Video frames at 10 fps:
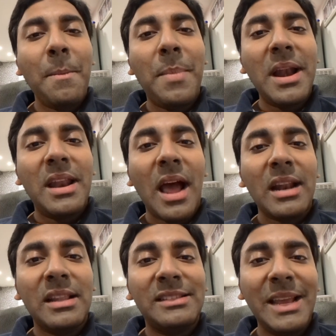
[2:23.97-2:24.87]
but
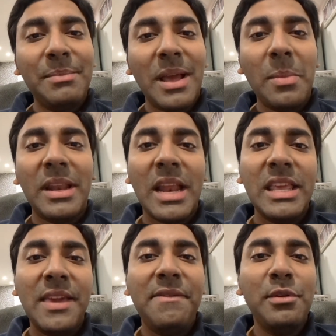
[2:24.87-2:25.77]
at the same time, it
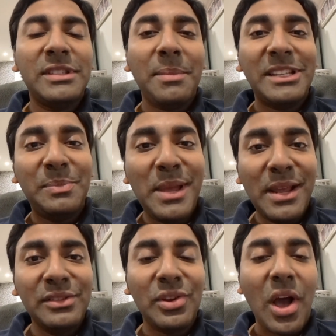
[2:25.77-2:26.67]
can give you some
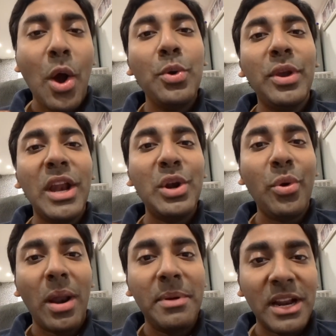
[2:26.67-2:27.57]
experience on how you can do
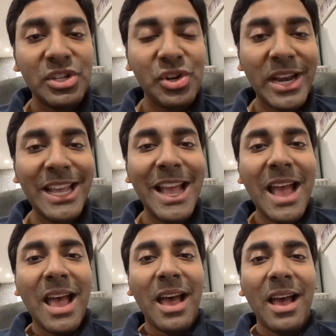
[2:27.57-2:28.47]
arbitrage trading
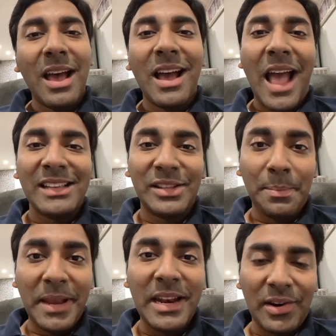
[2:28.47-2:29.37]
as a
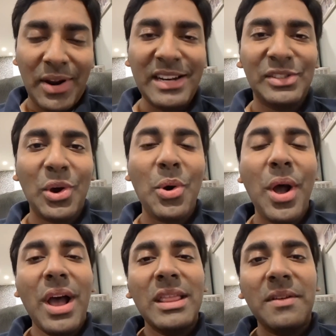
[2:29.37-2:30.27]
beginner, right?
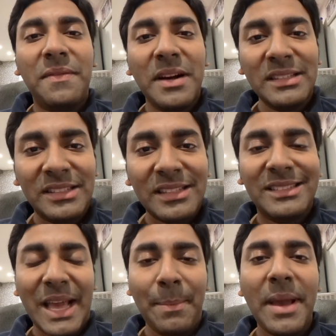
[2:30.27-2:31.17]
So the first
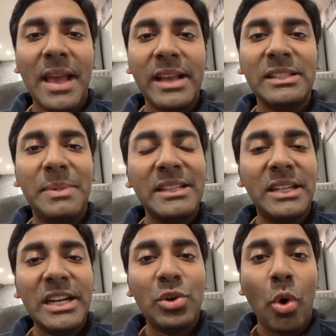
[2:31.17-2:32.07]
step is
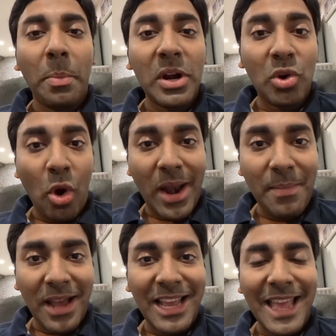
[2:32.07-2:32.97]
basically to open
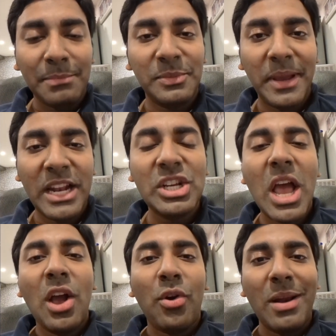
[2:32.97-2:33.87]
CoinMarketCap's page.
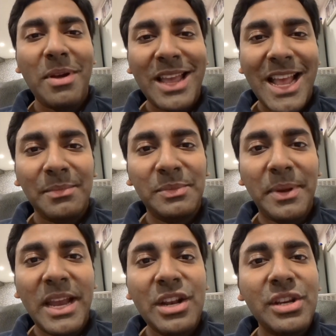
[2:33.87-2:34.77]
CoinMarketCap's
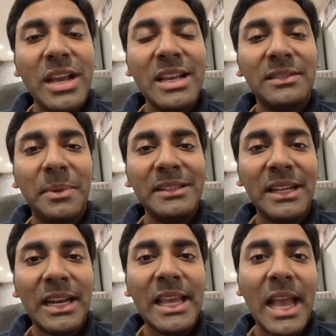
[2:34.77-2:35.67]
page is
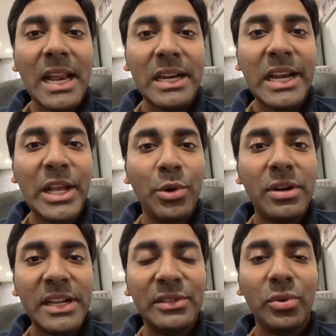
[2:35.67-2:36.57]
basically a really
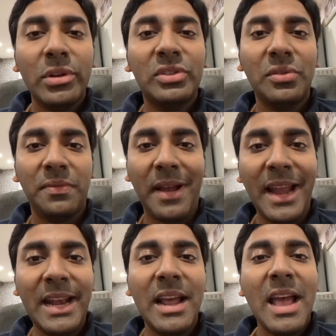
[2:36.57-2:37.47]
good resource to
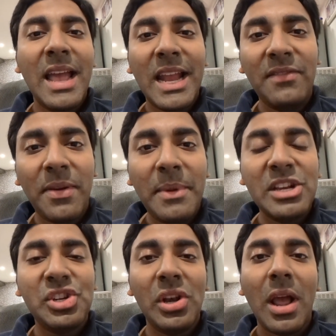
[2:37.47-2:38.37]
find
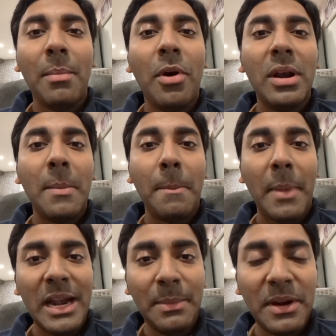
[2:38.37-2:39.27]
information about
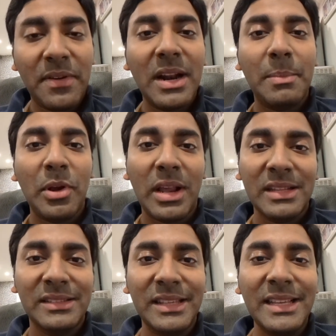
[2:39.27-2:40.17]
multiple different
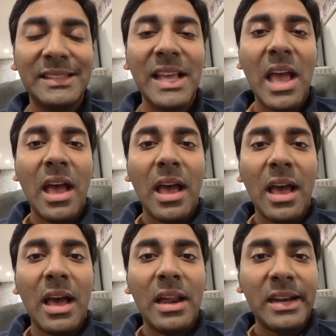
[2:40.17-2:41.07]
cryptocurrencies,
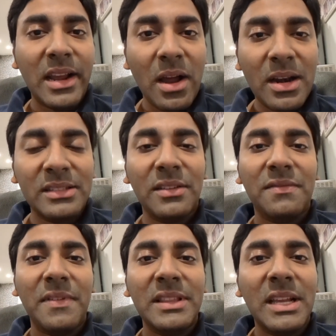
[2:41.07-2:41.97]
regardless
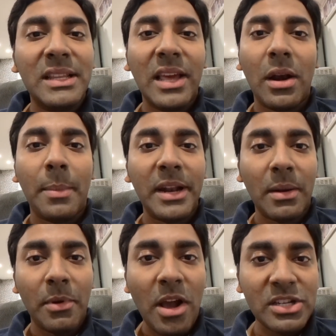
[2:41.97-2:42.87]
of whether they are on a
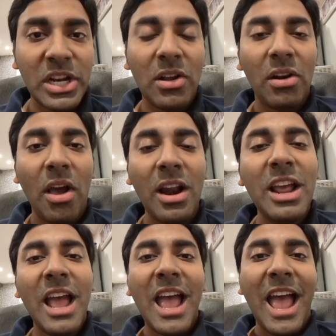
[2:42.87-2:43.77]
particular blockchain or
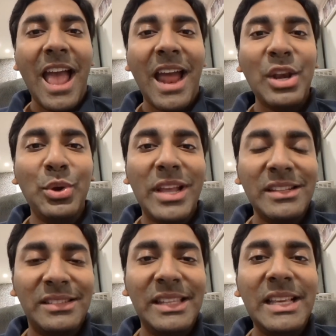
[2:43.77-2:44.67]
not. And you
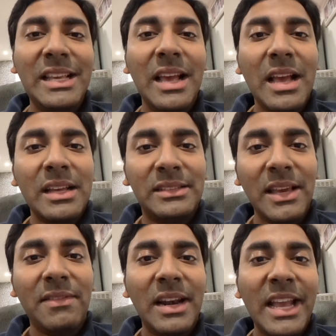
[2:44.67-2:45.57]
can see
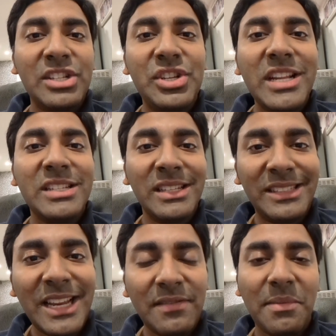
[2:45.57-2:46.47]
several exchange
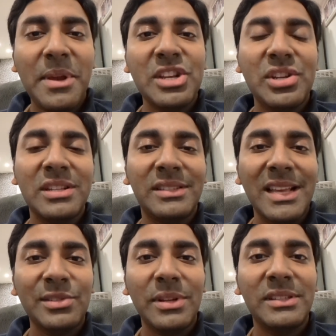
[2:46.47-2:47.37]
listing informations
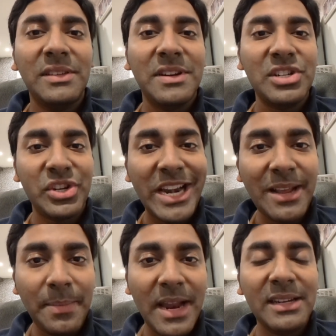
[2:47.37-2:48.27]
as well as different
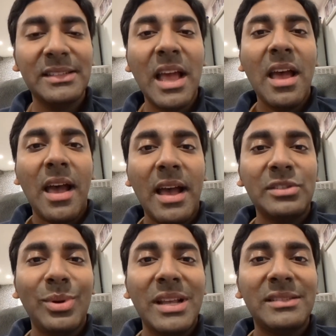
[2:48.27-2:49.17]
trading pairs,
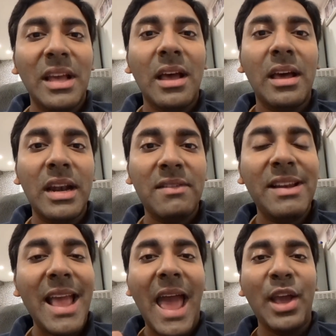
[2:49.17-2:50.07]
as well as
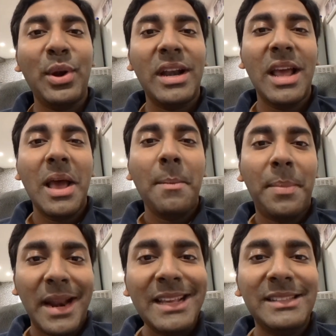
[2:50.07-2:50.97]
relatively accurate
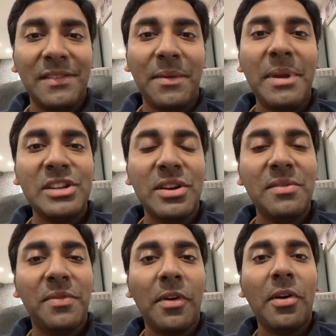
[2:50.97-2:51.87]
price
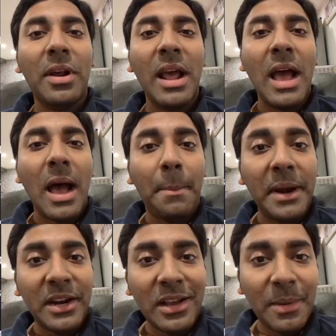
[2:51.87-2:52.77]
information for a
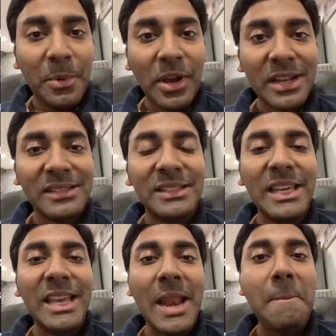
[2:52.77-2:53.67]
particular
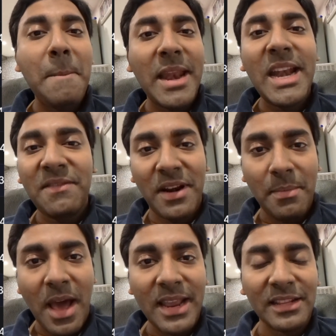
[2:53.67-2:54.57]
cryptocurrency in many
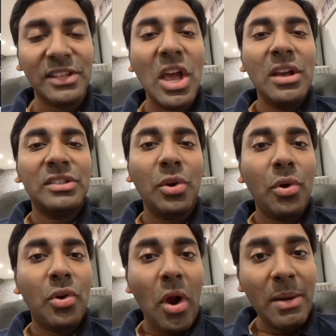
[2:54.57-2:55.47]
different markets.
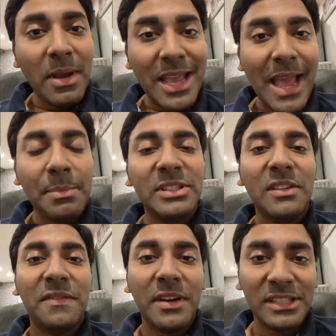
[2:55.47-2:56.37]
So CoinMarketCap is
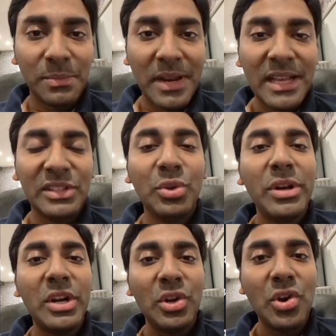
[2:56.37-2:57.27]
the first place you
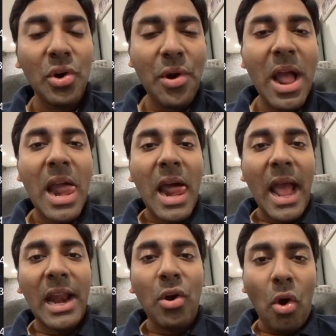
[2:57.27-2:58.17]
need to go.
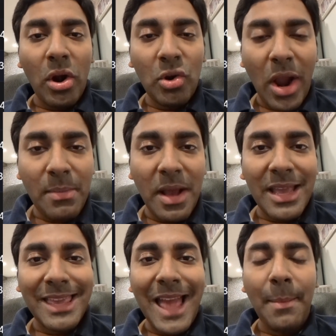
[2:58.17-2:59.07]
And on
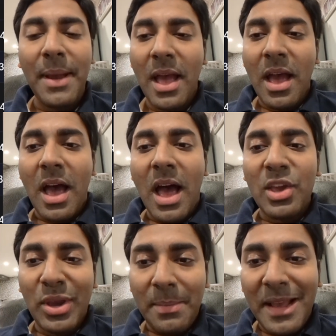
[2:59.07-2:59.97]

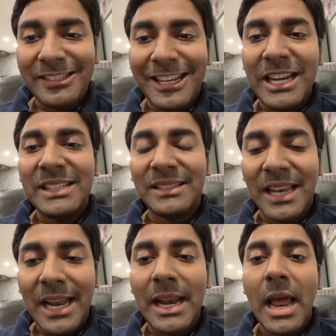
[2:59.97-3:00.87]
CoinMarketCap, you can basically
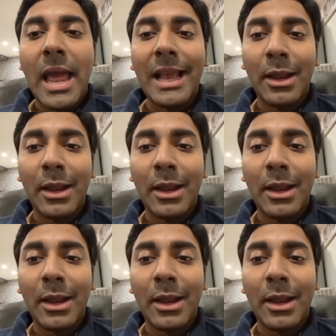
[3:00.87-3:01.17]
select a